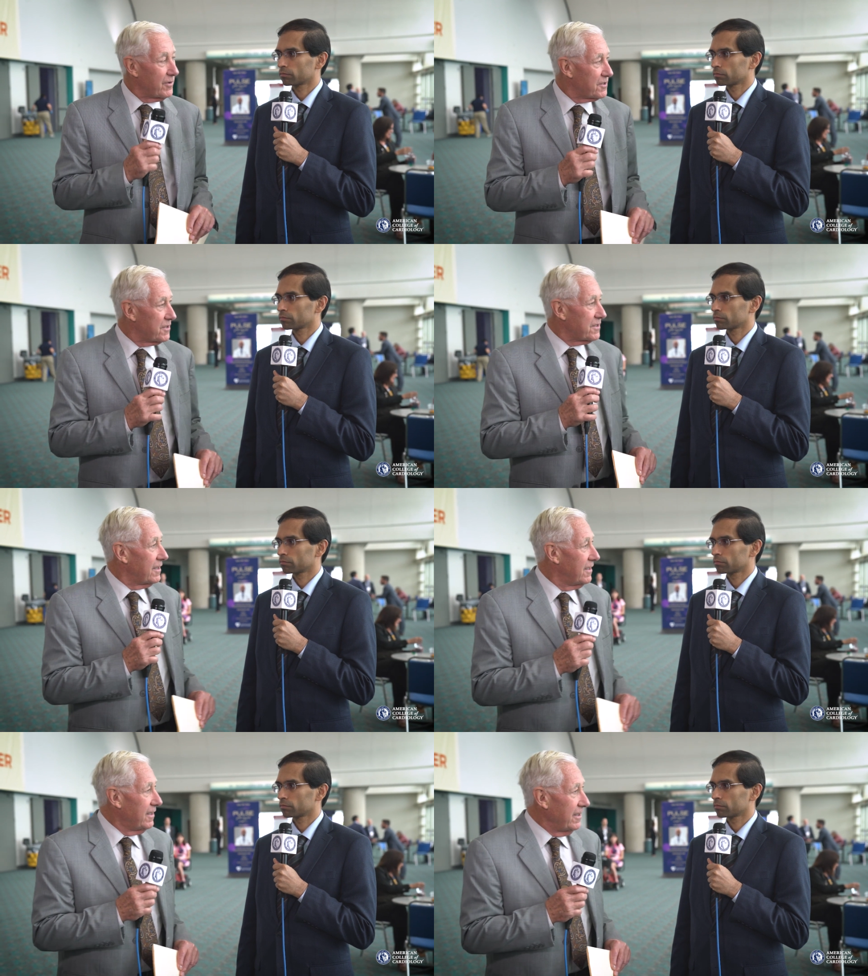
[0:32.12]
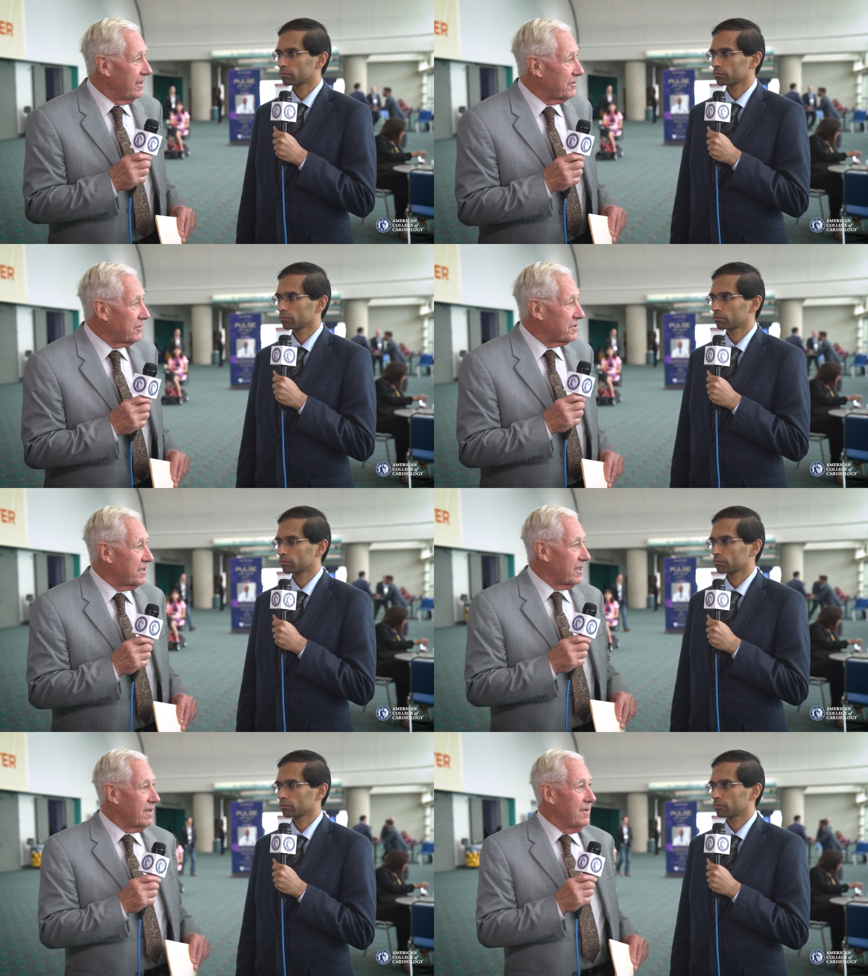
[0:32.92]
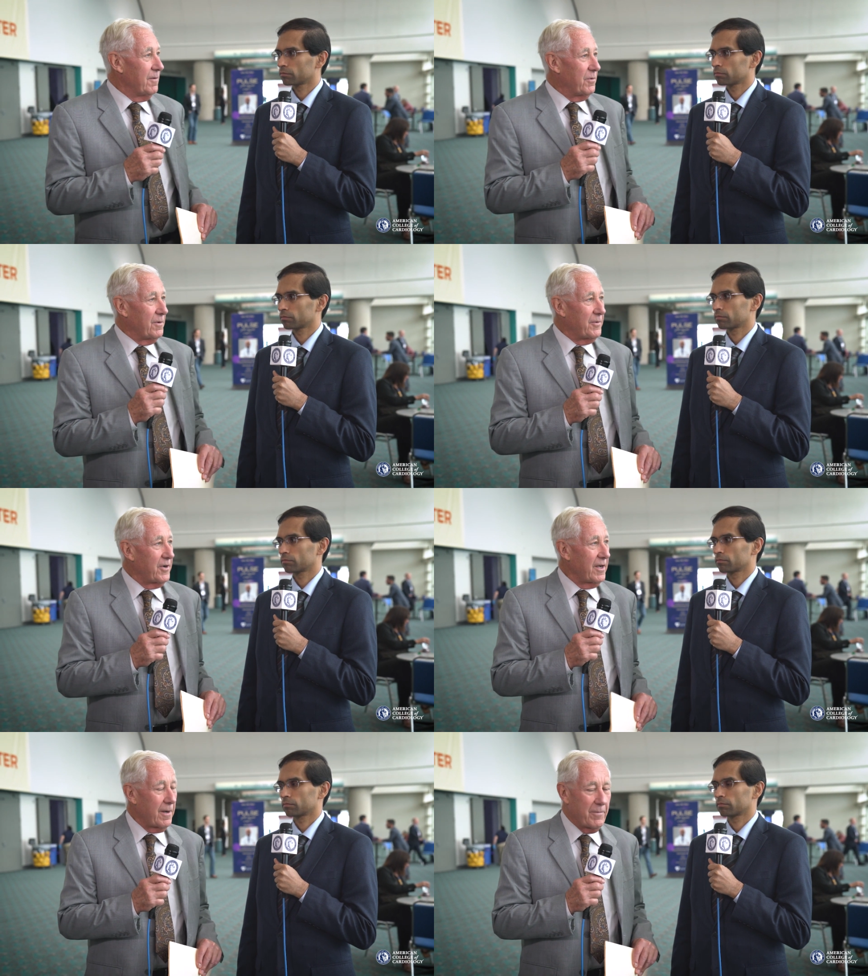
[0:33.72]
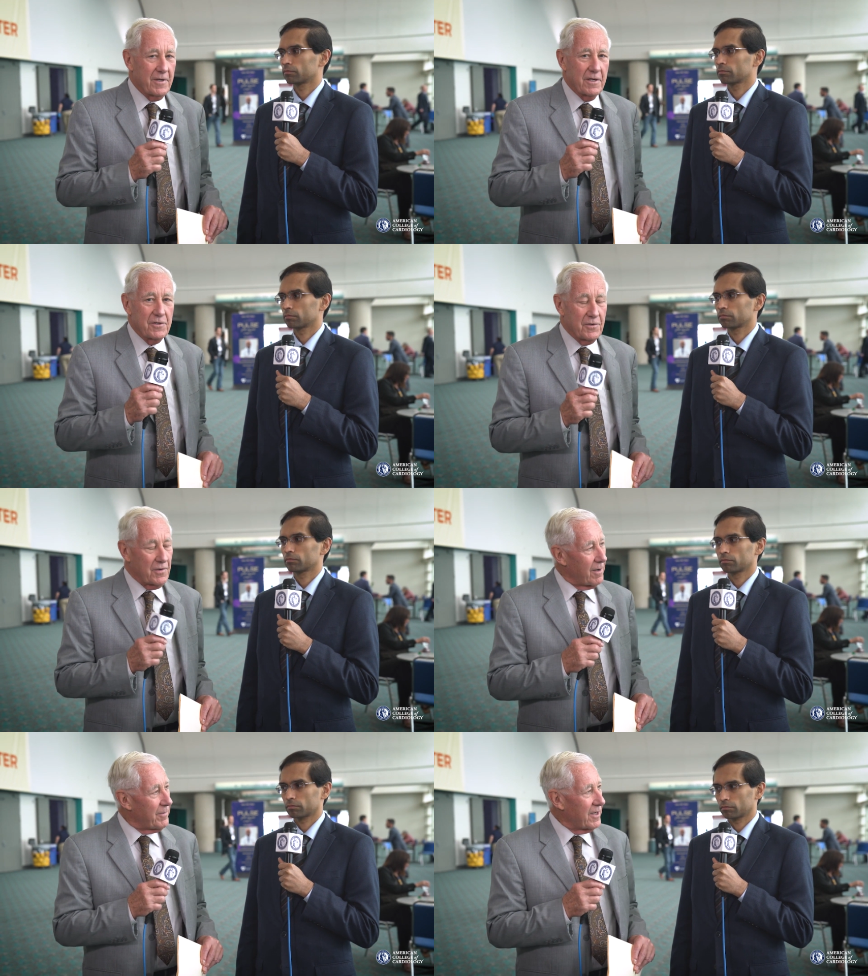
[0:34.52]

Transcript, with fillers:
Speaker 1: which is an interesting pulmonary hypertension trial.